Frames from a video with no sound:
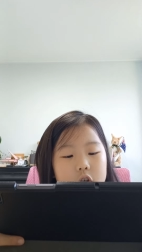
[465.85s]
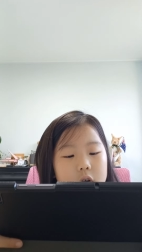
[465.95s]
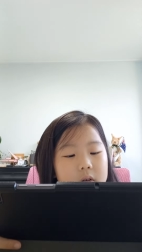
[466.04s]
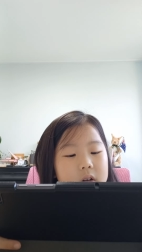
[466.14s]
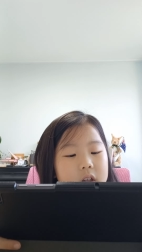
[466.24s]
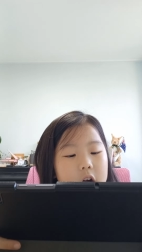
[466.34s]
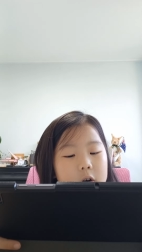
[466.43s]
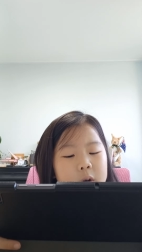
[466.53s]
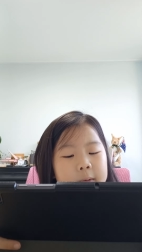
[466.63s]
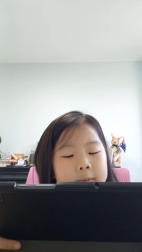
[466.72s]
"You will
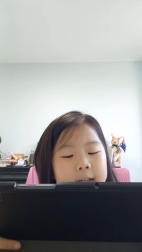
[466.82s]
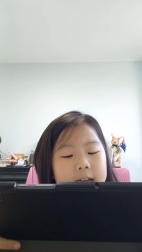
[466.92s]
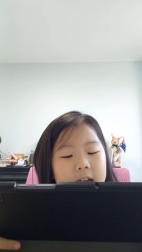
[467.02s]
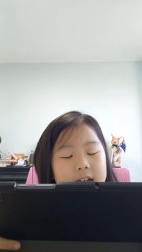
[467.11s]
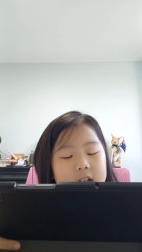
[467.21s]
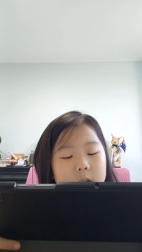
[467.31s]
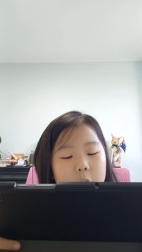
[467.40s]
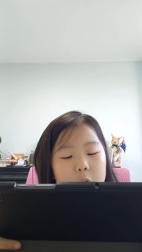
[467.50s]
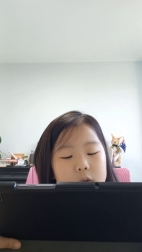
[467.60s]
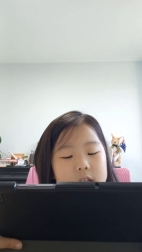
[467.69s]
know when we get
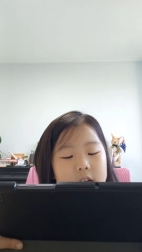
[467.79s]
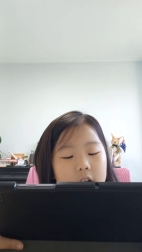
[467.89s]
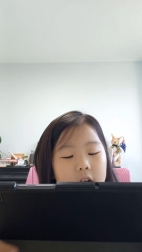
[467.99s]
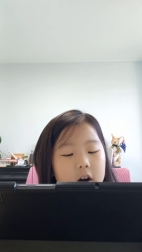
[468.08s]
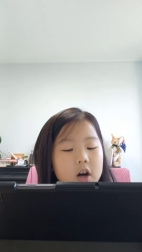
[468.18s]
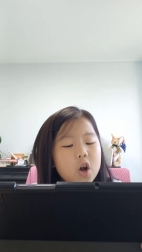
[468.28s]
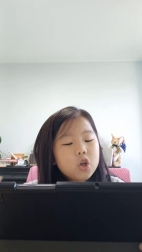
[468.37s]
closer."